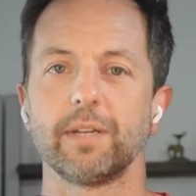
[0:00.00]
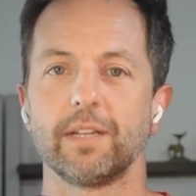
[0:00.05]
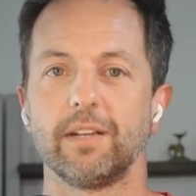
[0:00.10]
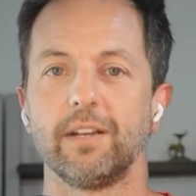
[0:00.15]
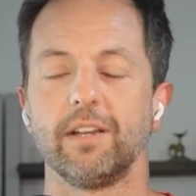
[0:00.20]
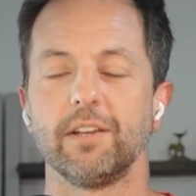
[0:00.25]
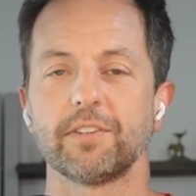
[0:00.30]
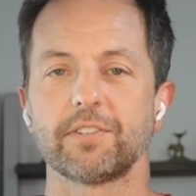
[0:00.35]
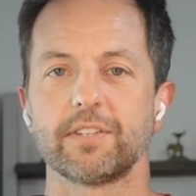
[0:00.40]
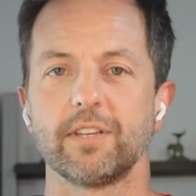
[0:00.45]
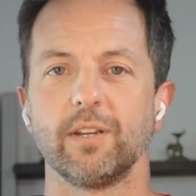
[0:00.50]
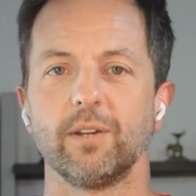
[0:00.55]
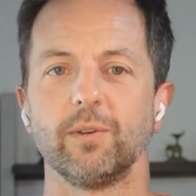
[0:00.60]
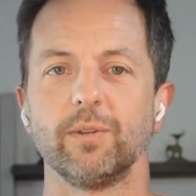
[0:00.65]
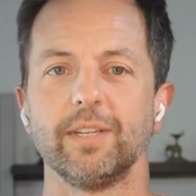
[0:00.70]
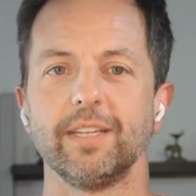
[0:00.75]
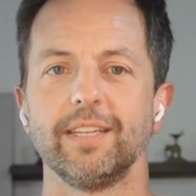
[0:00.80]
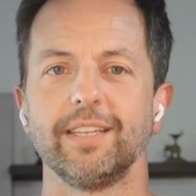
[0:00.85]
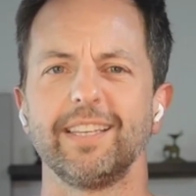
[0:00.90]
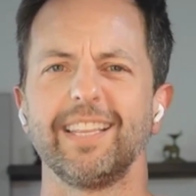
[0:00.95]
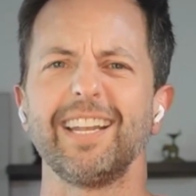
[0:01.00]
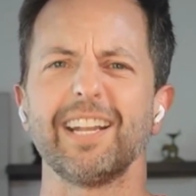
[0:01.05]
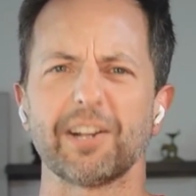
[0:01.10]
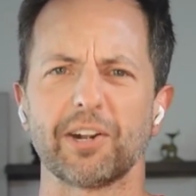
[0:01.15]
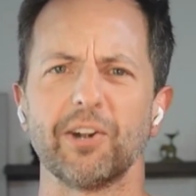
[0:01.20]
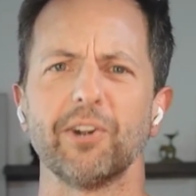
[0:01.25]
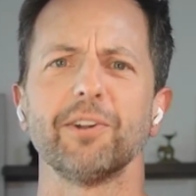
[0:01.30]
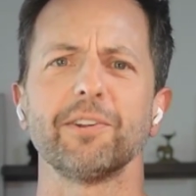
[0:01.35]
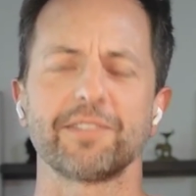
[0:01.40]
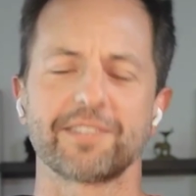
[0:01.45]
But also that it
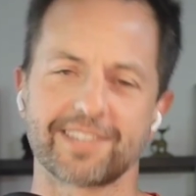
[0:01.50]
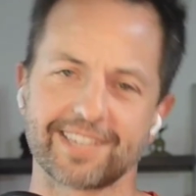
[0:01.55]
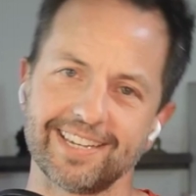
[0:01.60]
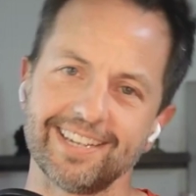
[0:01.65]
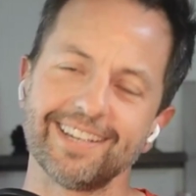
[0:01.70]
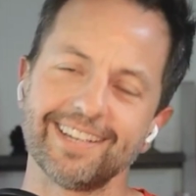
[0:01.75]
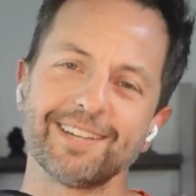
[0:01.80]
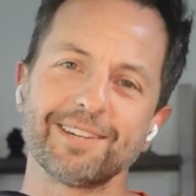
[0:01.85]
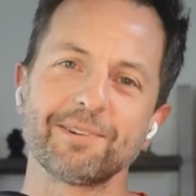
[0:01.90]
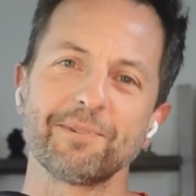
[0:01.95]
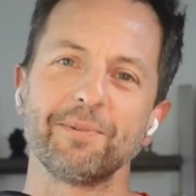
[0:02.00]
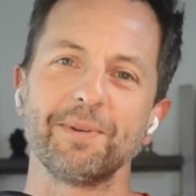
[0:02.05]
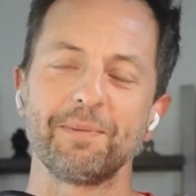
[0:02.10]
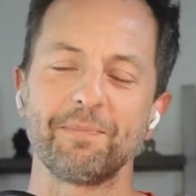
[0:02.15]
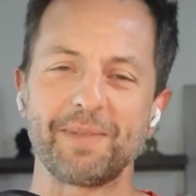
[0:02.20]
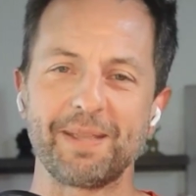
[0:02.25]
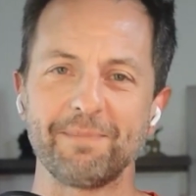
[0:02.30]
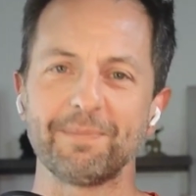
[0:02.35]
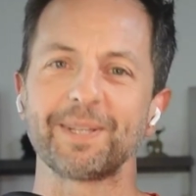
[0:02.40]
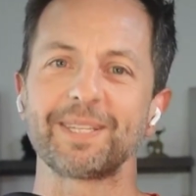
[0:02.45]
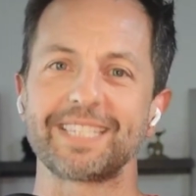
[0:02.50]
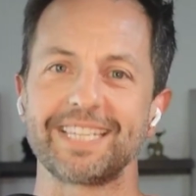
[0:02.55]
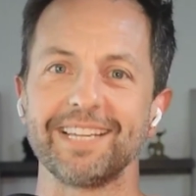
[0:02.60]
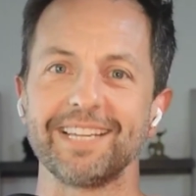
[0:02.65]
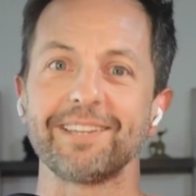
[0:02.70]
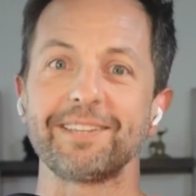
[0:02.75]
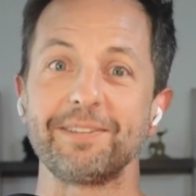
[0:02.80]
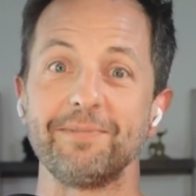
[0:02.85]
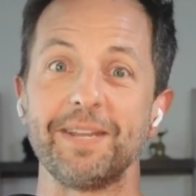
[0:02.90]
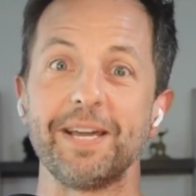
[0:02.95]
hurts when people
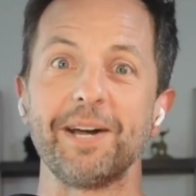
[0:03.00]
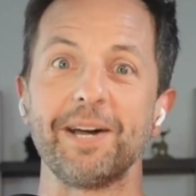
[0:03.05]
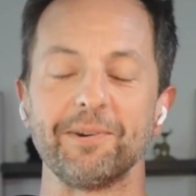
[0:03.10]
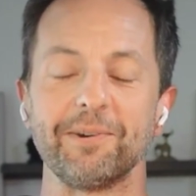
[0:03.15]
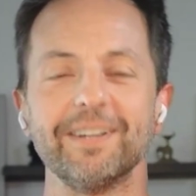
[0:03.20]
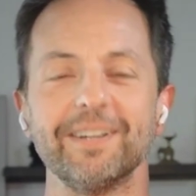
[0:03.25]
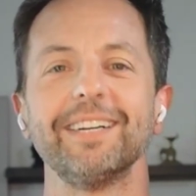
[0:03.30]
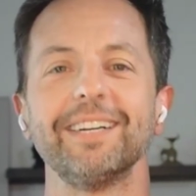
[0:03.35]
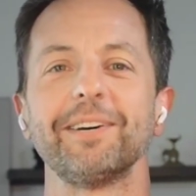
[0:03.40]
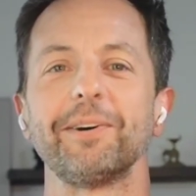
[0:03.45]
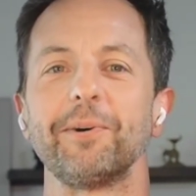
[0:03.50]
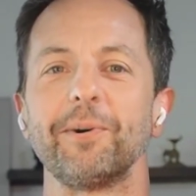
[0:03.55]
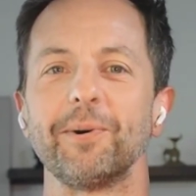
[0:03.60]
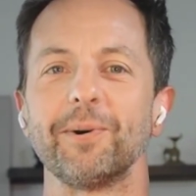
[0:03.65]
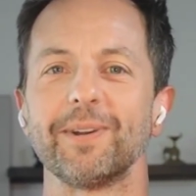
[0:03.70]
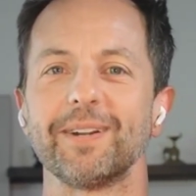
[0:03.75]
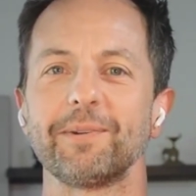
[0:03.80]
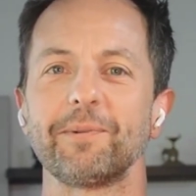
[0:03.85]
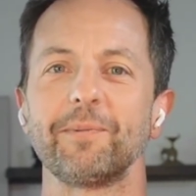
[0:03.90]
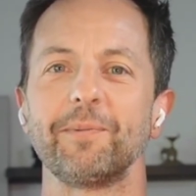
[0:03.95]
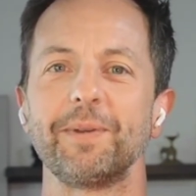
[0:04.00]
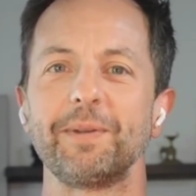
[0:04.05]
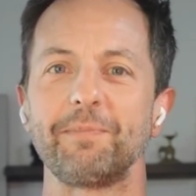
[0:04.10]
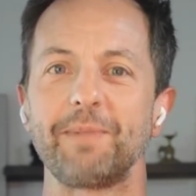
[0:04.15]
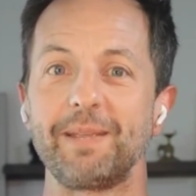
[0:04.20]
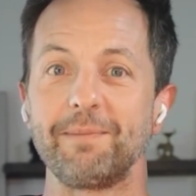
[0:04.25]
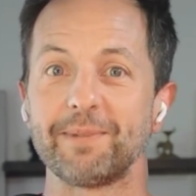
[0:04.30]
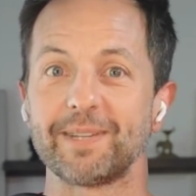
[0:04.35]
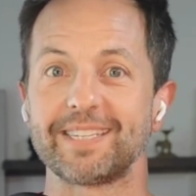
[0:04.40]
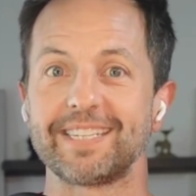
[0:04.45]
tell you no, or when
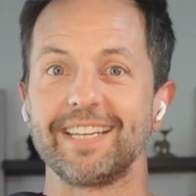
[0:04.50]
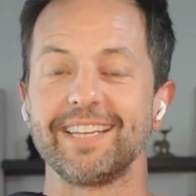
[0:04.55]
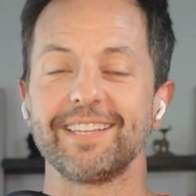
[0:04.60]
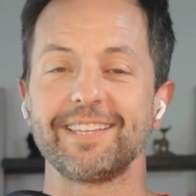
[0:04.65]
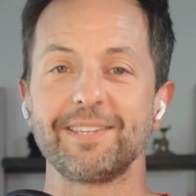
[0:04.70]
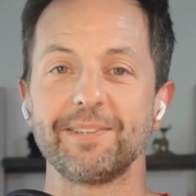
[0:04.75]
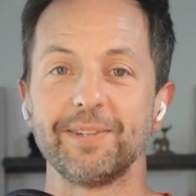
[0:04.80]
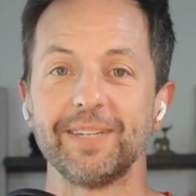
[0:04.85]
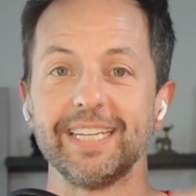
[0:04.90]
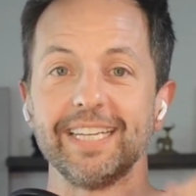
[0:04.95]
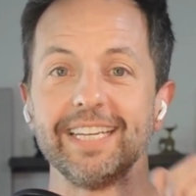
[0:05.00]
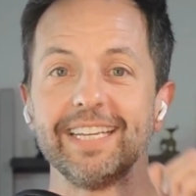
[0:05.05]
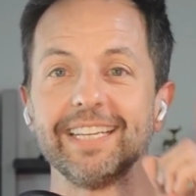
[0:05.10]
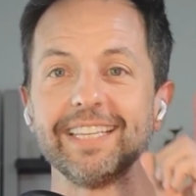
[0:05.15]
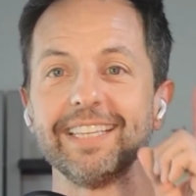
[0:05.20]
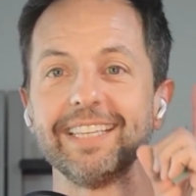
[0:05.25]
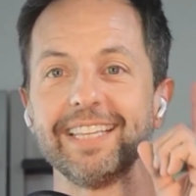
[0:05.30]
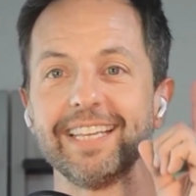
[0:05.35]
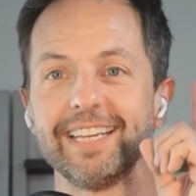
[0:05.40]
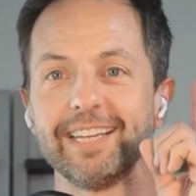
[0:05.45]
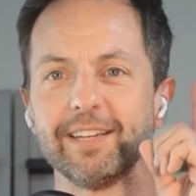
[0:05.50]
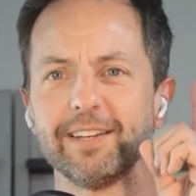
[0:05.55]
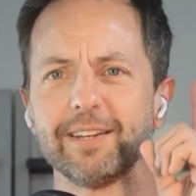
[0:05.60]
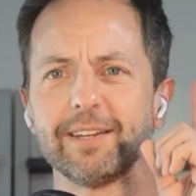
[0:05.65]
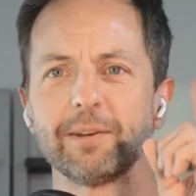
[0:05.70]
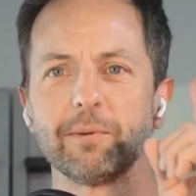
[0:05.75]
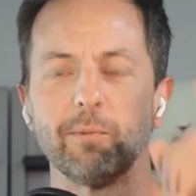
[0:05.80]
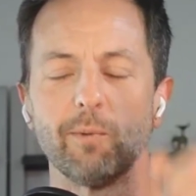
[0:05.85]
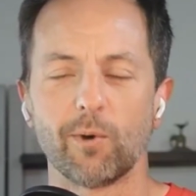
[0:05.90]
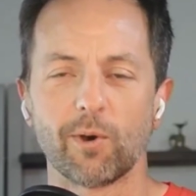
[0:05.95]
people tell you that
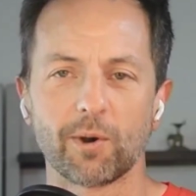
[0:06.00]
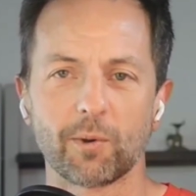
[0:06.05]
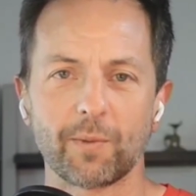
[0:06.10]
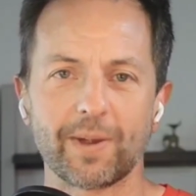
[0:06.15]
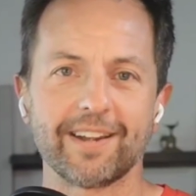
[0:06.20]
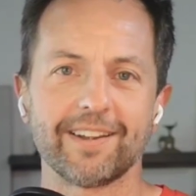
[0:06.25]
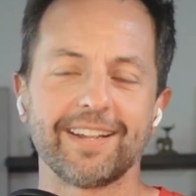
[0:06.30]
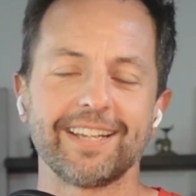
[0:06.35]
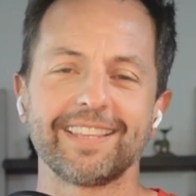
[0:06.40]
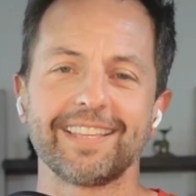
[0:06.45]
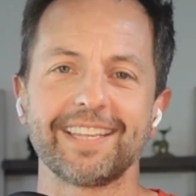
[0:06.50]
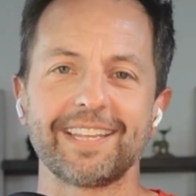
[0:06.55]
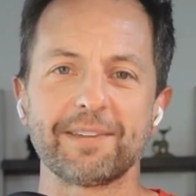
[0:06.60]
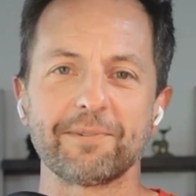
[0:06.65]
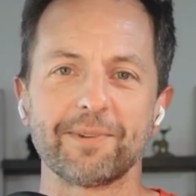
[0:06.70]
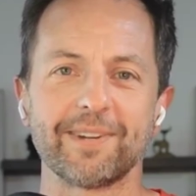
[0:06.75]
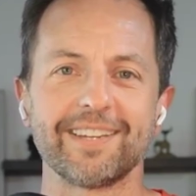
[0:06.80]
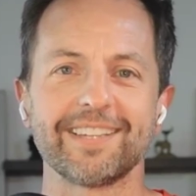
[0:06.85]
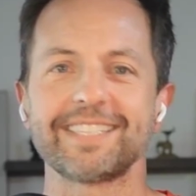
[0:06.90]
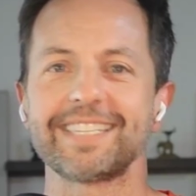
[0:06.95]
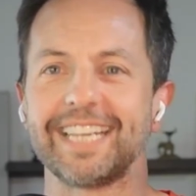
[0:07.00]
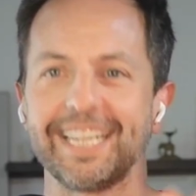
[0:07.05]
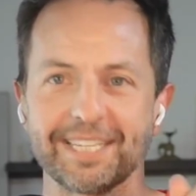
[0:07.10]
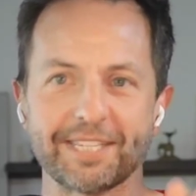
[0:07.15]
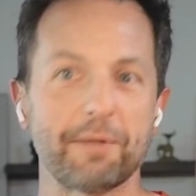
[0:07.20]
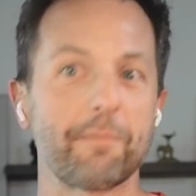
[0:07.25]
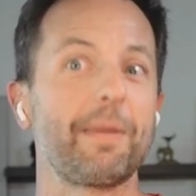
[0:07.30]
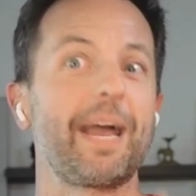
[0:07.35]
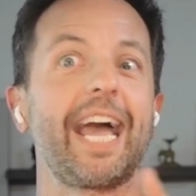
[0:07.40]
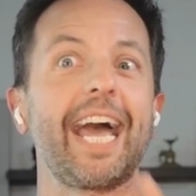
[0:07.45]
warware, I think it was, is
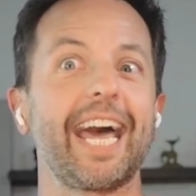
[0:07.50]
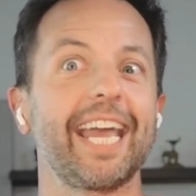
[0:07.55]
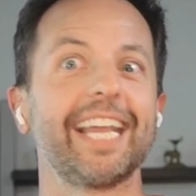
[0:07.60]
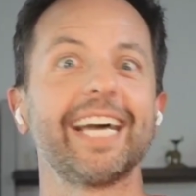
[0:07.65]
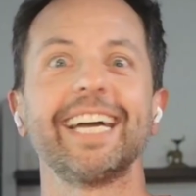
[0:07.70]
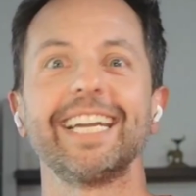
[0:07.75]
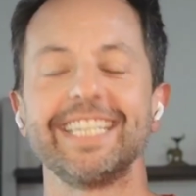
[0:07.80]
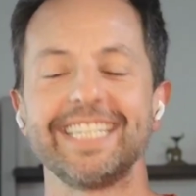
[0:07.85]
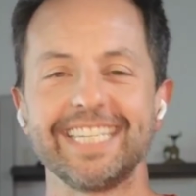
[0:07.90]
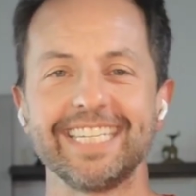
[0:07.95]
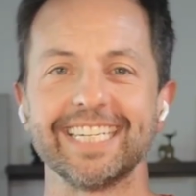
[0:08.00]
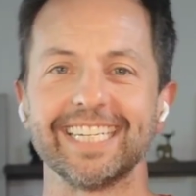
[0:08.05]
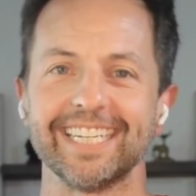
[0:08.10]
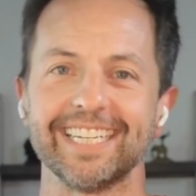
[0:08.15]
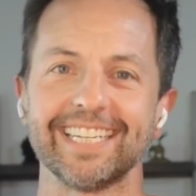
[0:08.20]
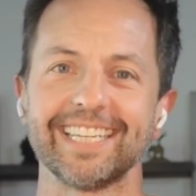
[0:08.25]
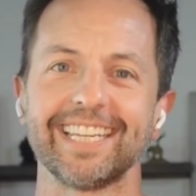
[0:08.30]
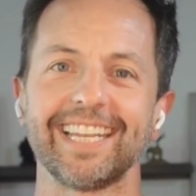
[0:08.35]
a bad idea.